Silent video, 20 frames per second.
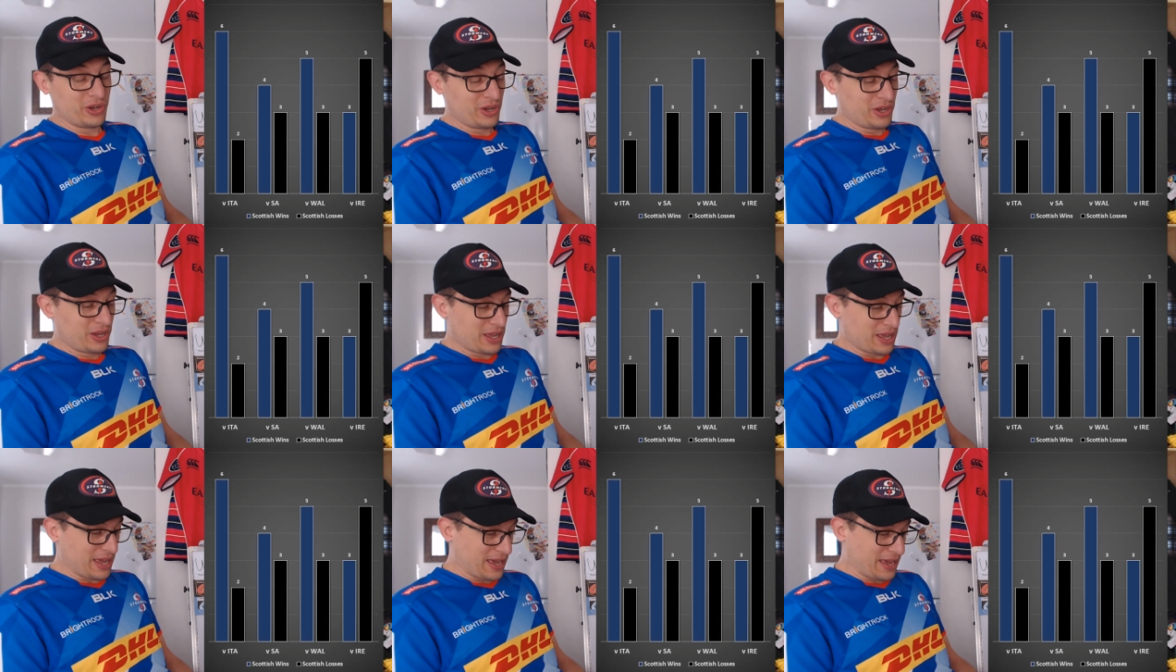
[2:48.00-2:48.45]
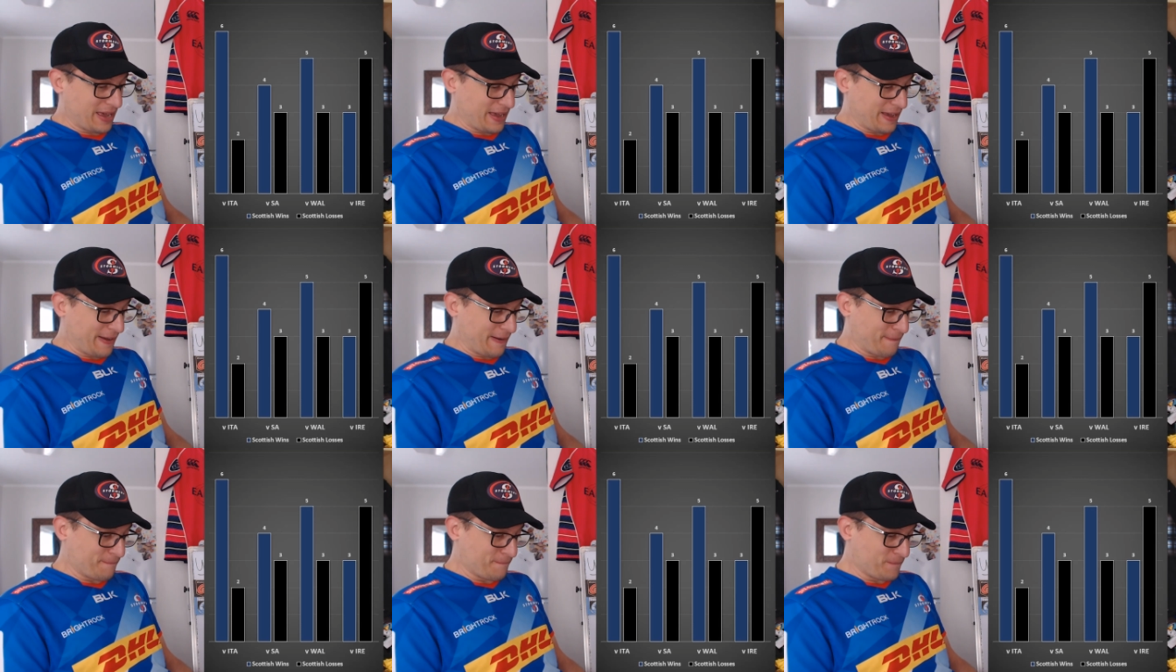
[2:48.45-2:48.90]

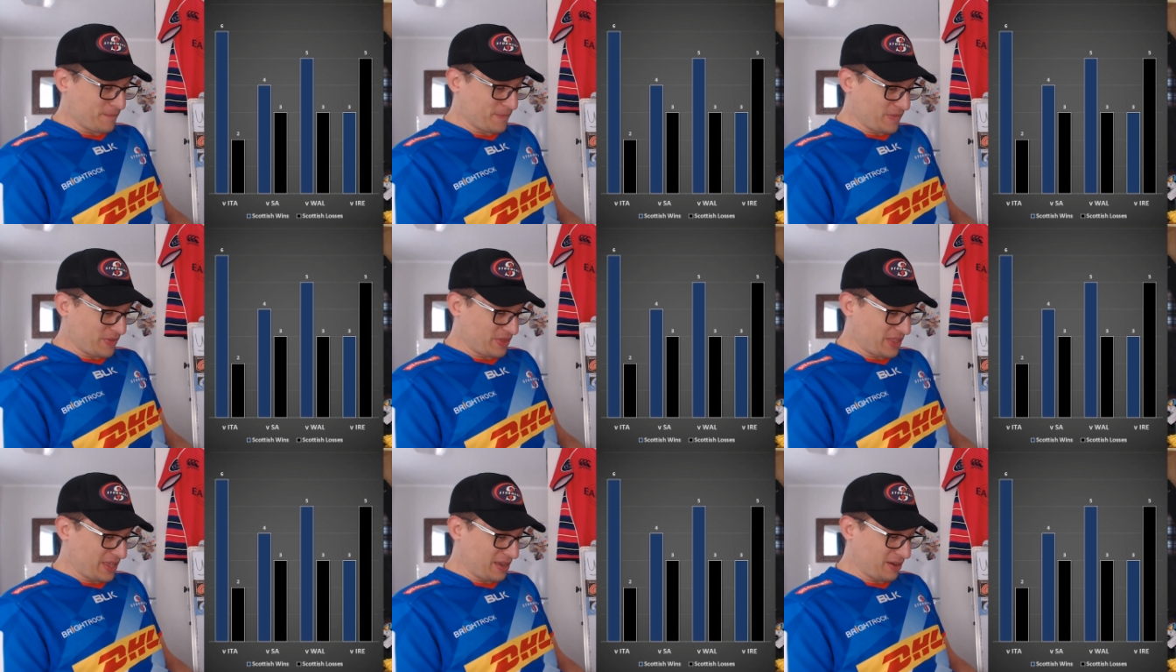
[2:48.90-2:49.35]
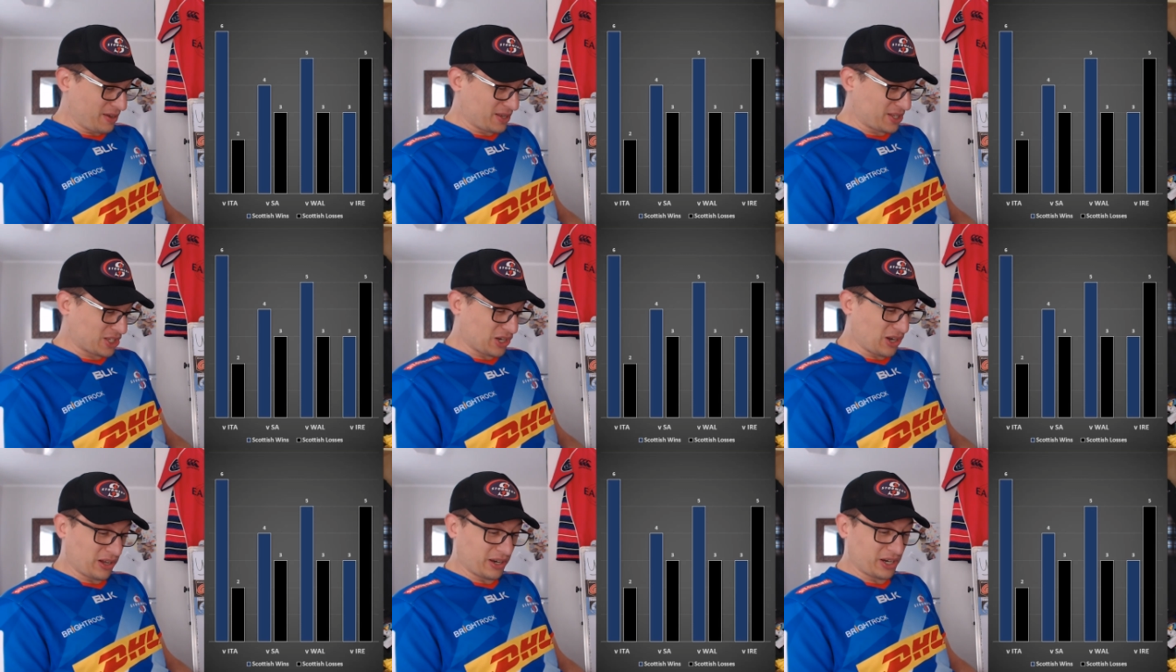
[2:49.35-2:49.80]
The
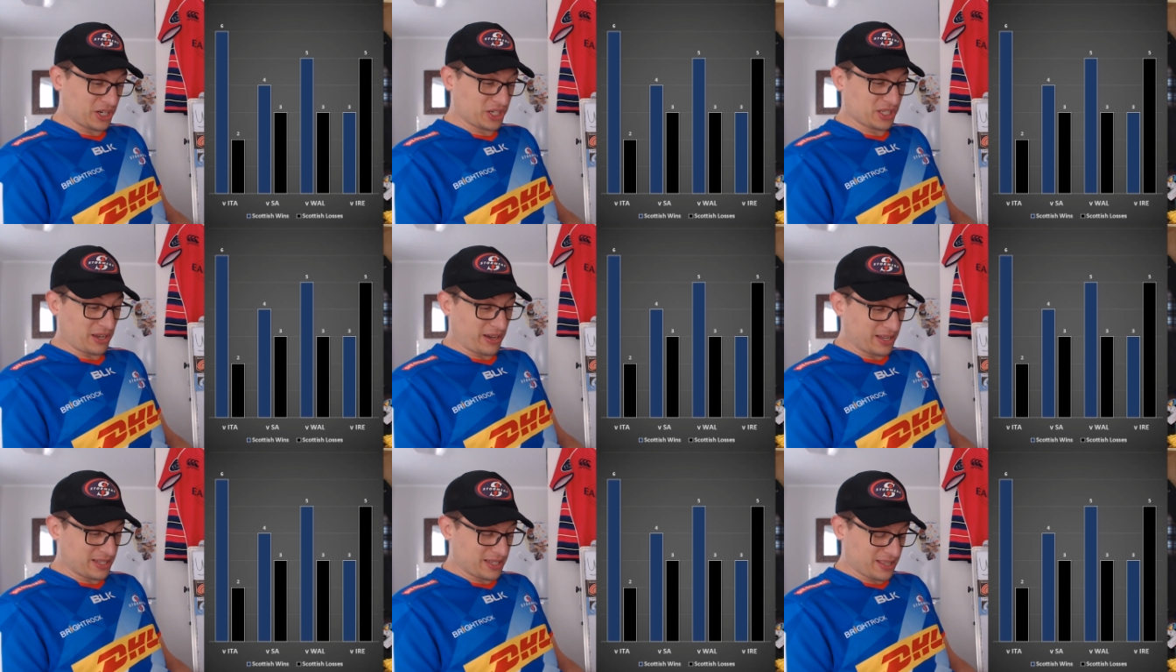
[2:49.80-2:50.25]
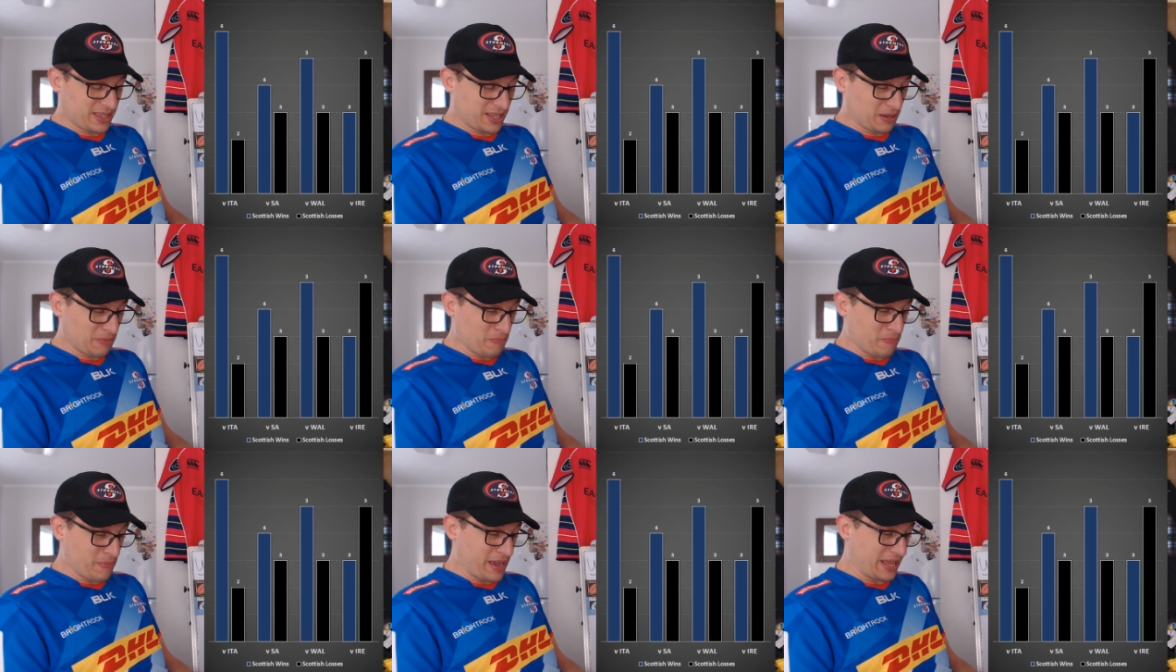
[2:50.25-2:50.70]
Scottish sides, I
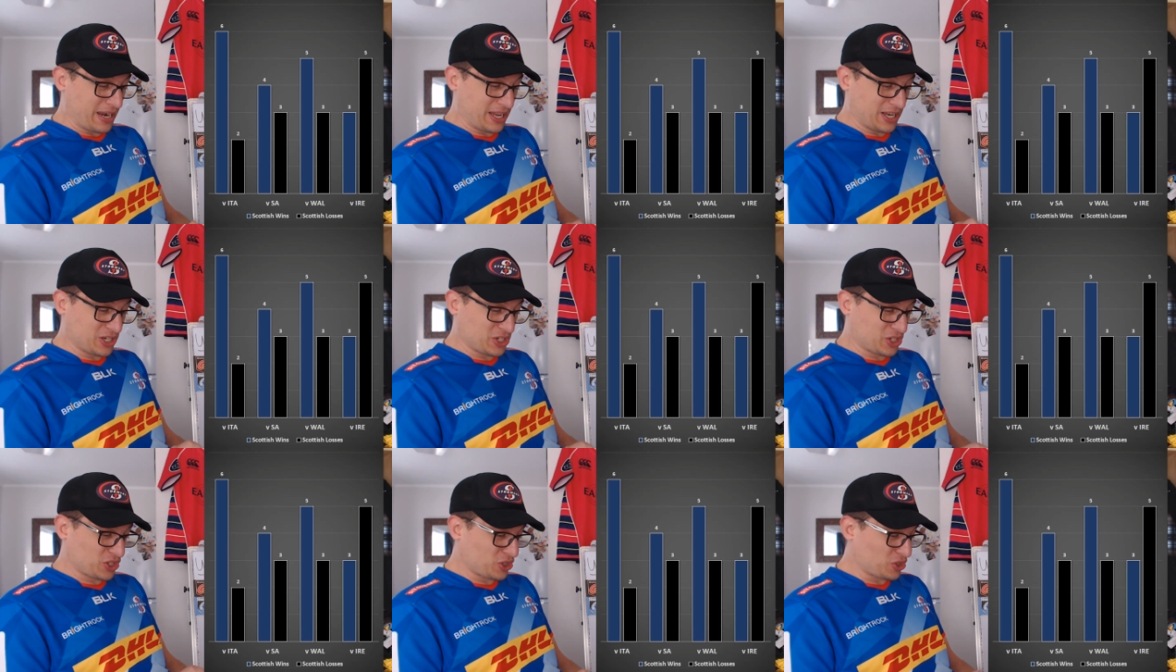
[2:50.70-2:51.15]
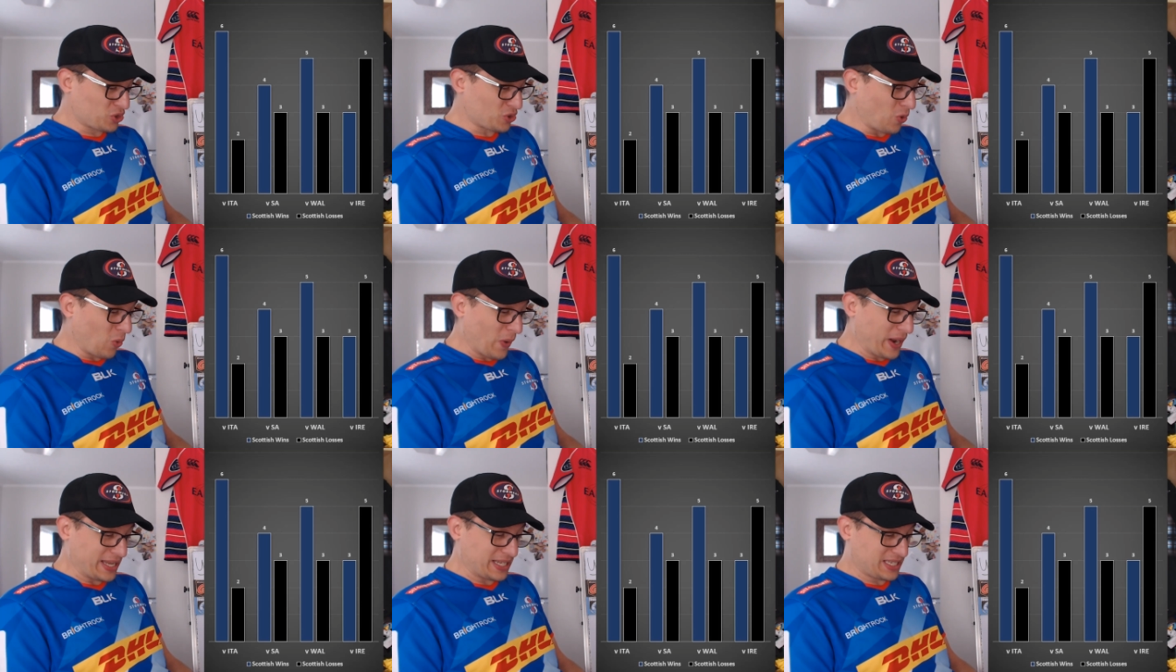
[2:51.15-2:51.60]
think, managed
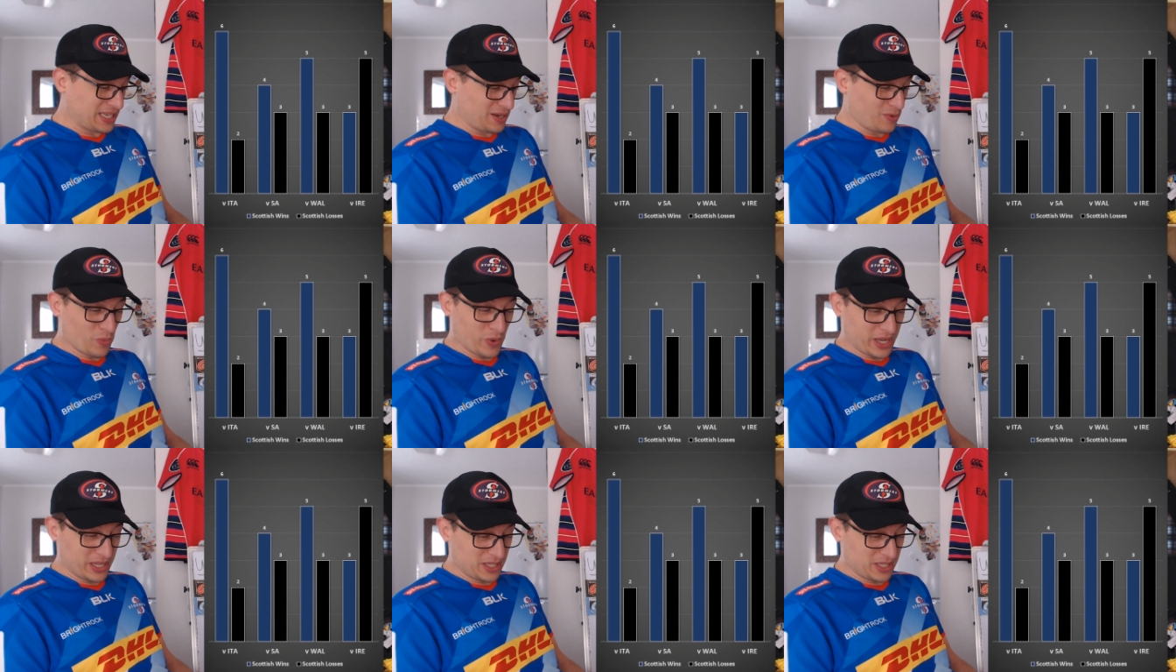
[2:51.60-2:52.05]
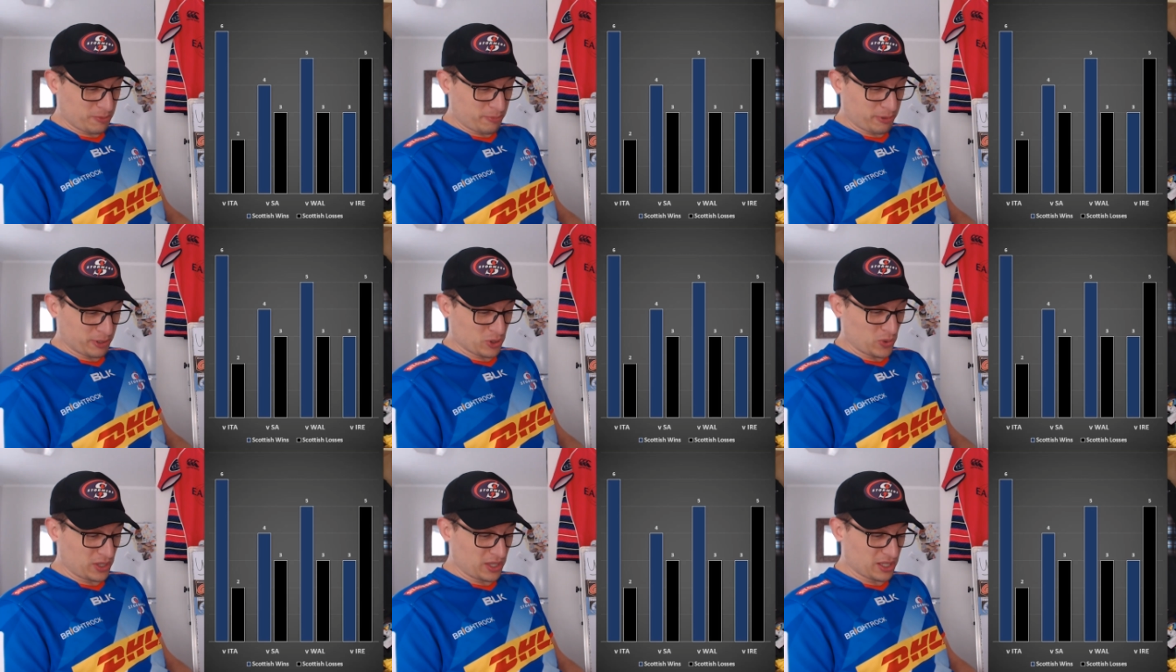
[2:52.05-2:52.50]
20 wins
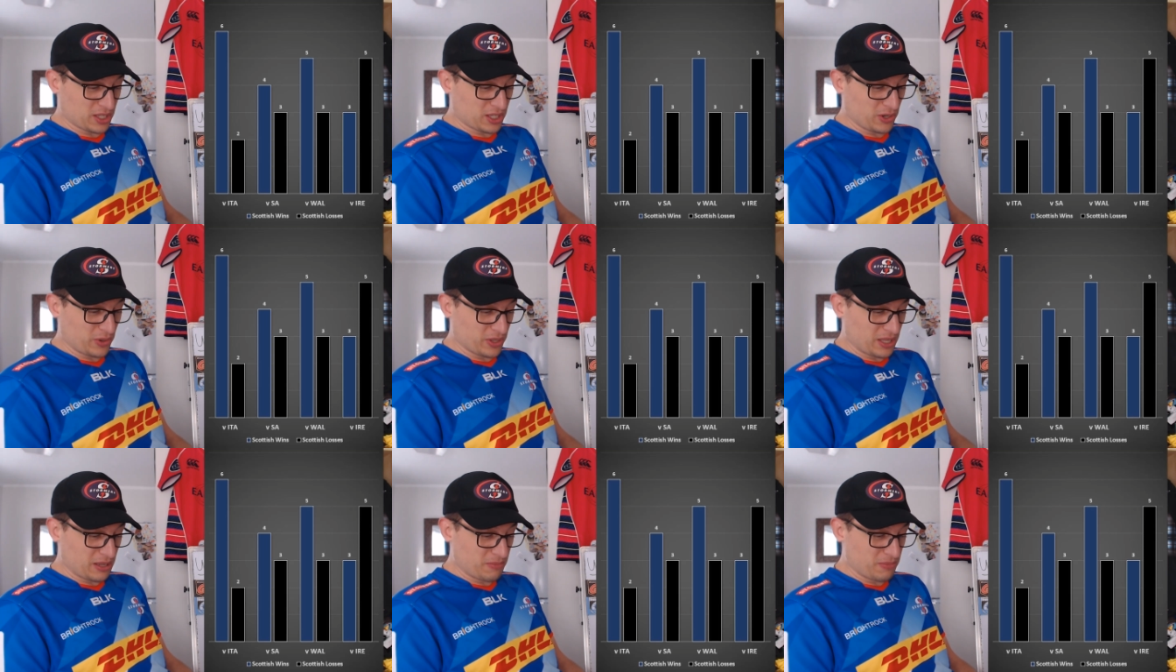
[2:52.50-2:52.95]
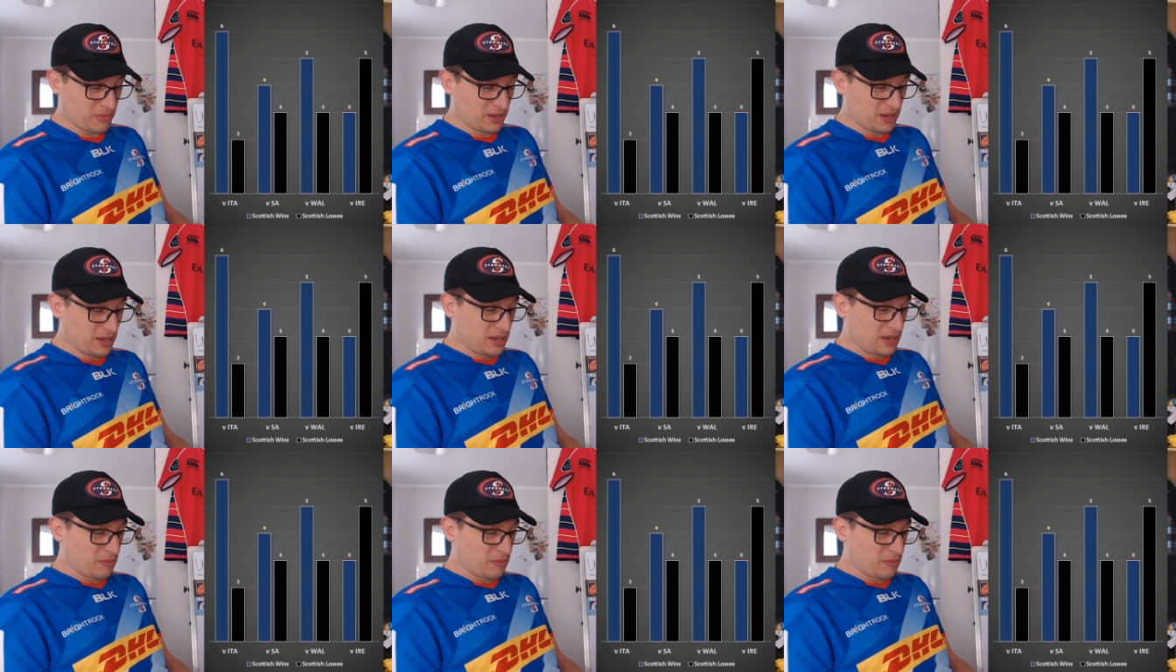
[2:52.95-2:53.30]
between the two of them,